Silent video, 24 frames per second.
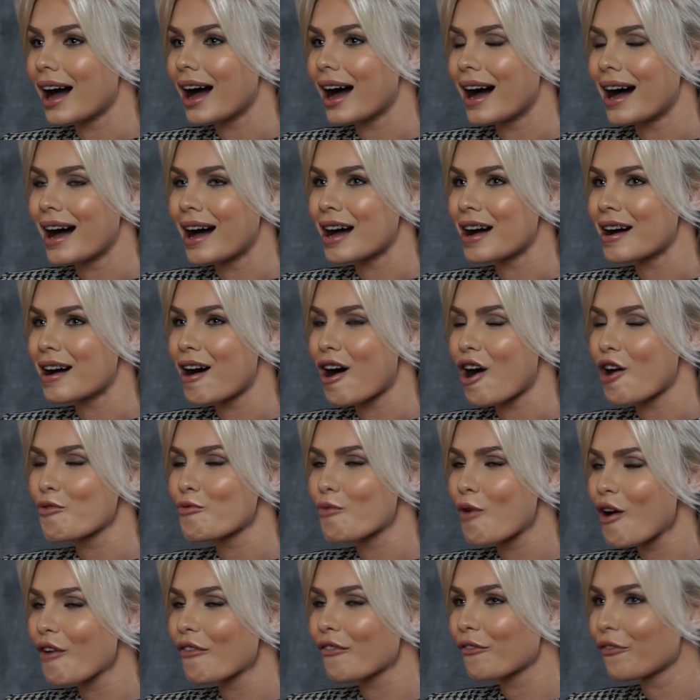
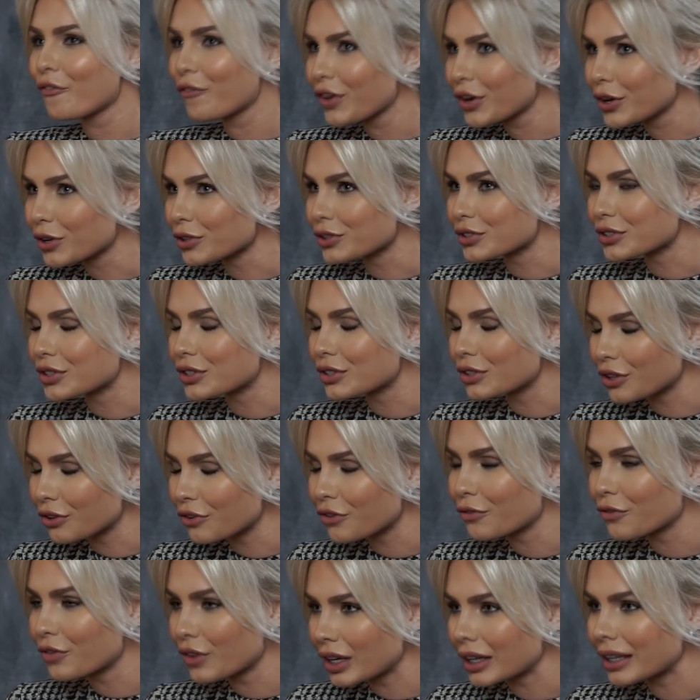On what fields do
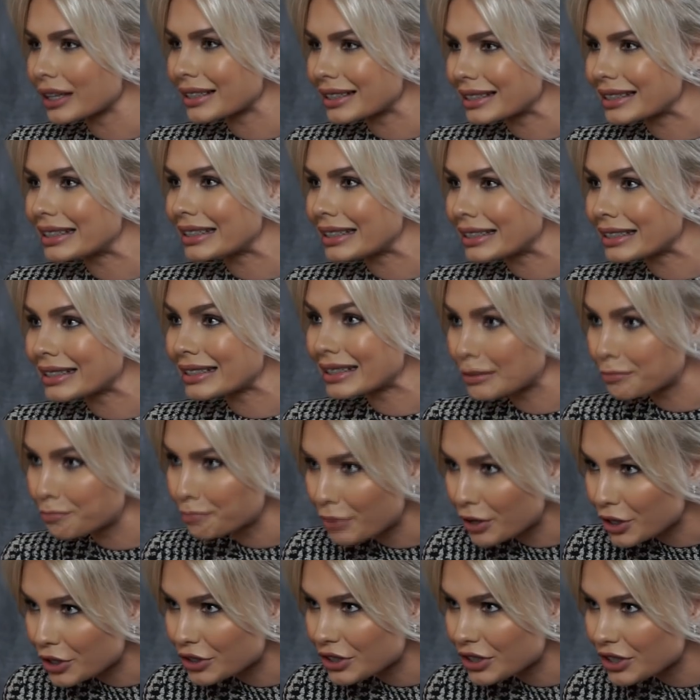you think it is
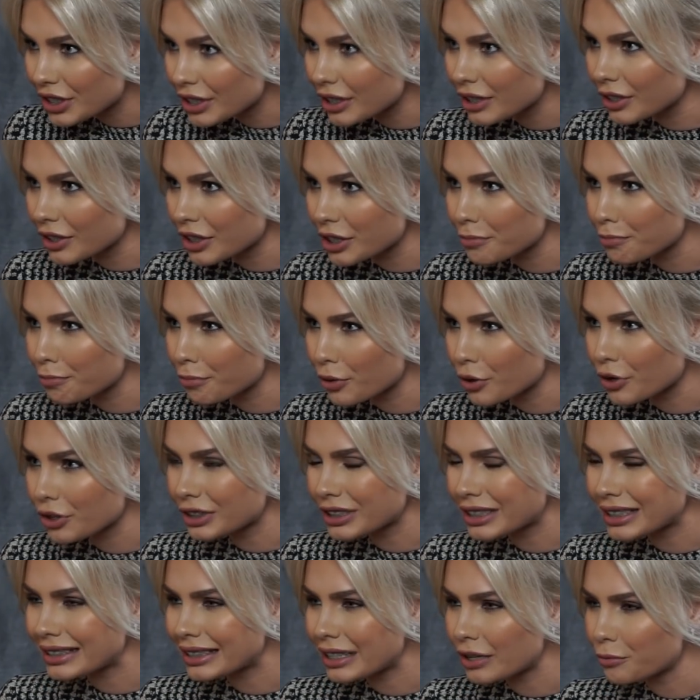particularly
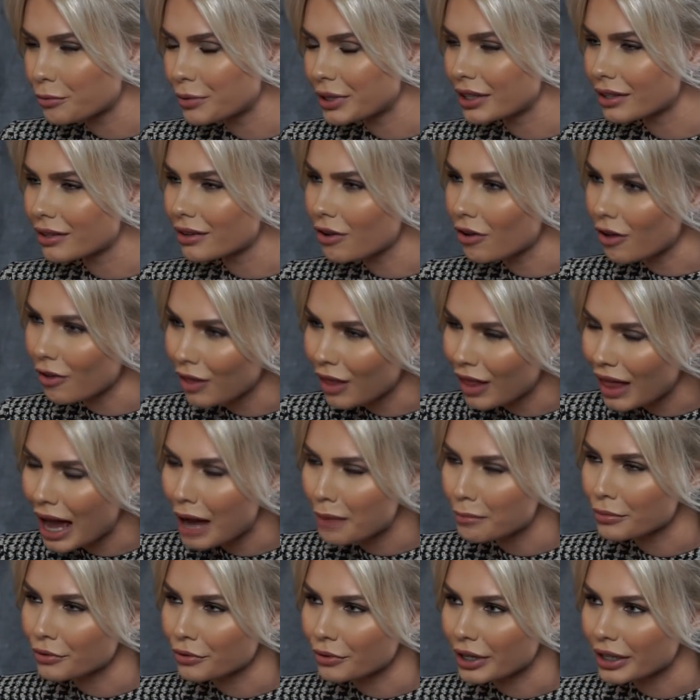important that we
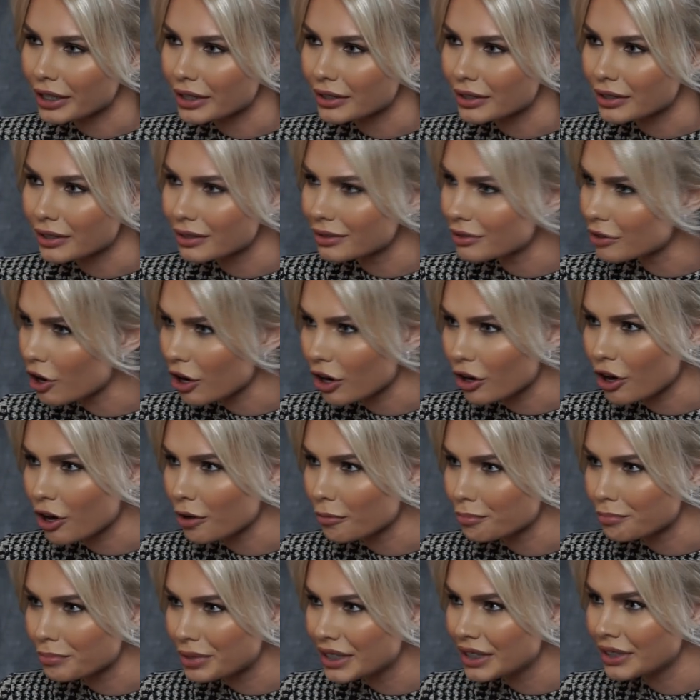collaborate, not
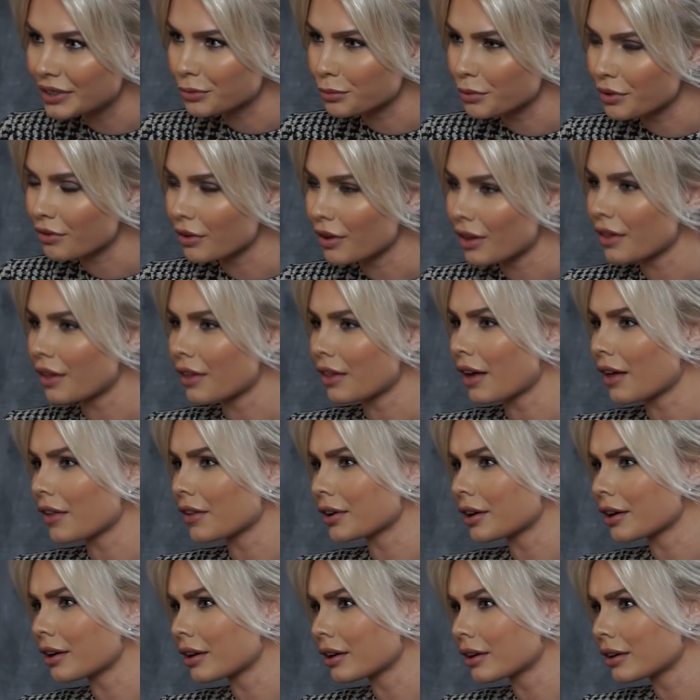compete with one
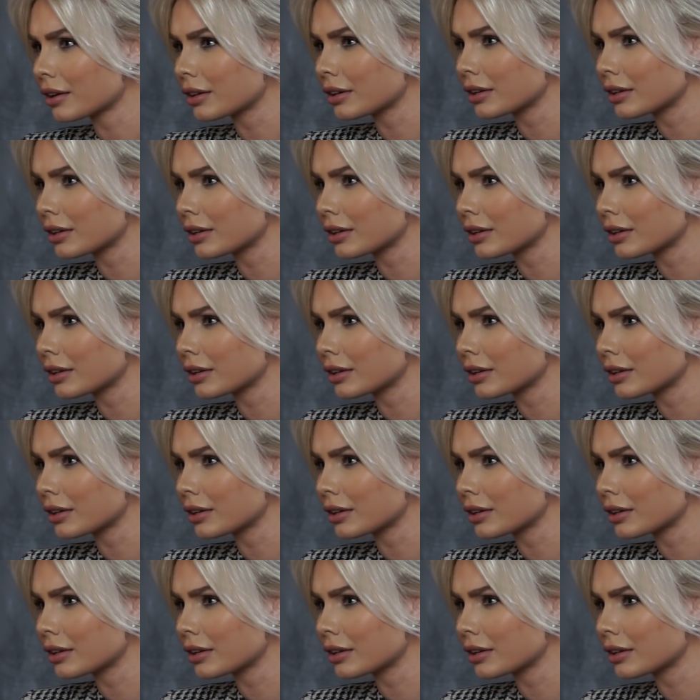another?